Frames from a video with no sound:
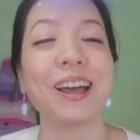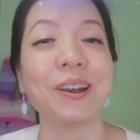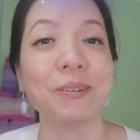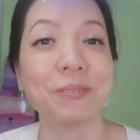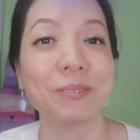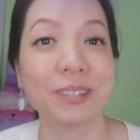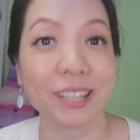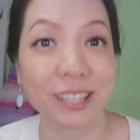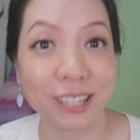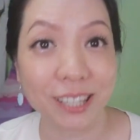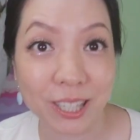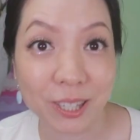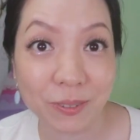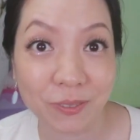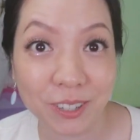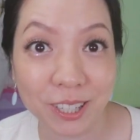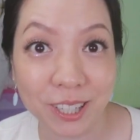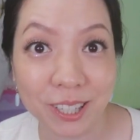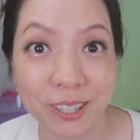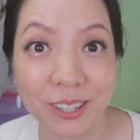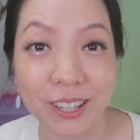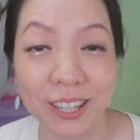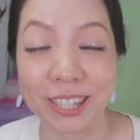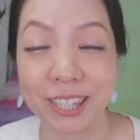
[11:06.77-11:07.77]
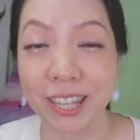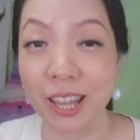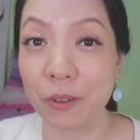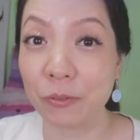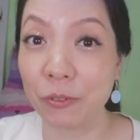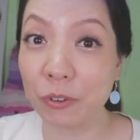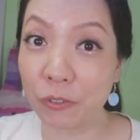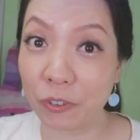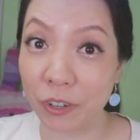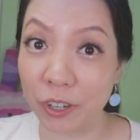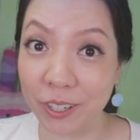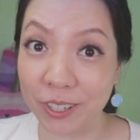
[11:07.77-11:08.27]
I hope that this video is
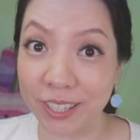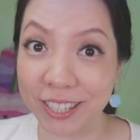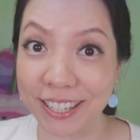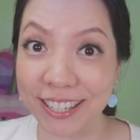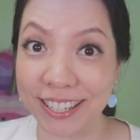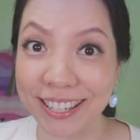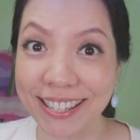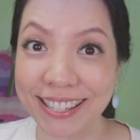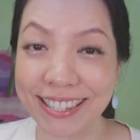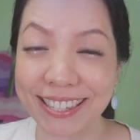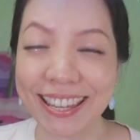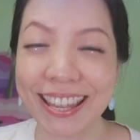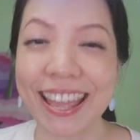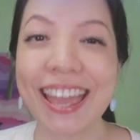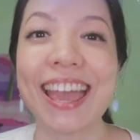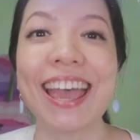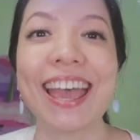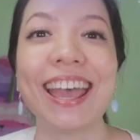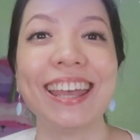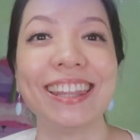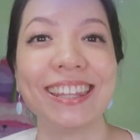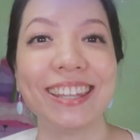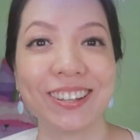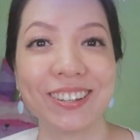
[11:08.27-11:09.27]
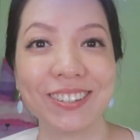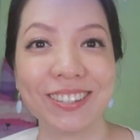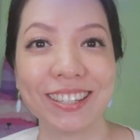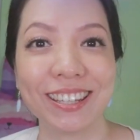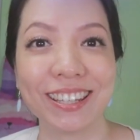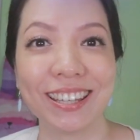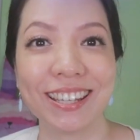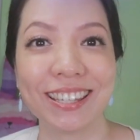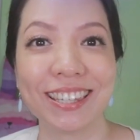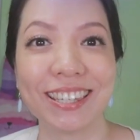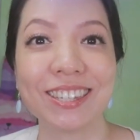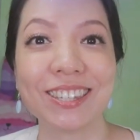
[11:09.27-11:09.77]
helpful for you, dears. And now,
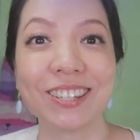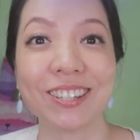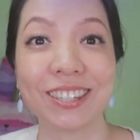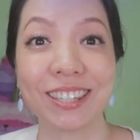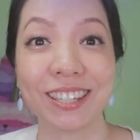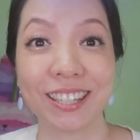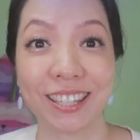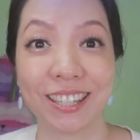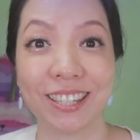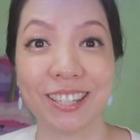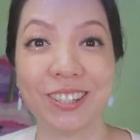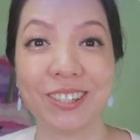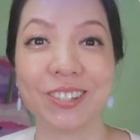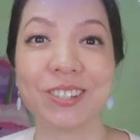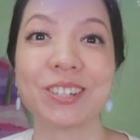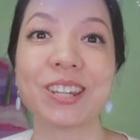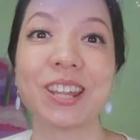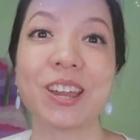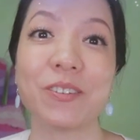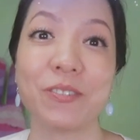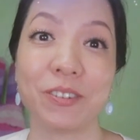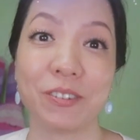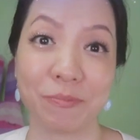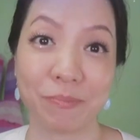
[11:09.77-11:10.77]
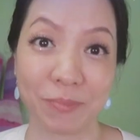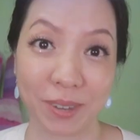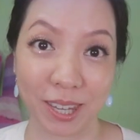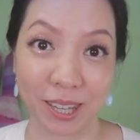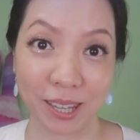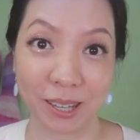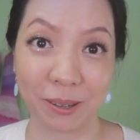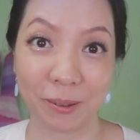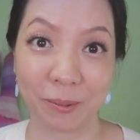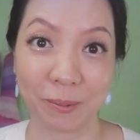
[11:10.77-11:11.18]
dears, it's your turn to share with me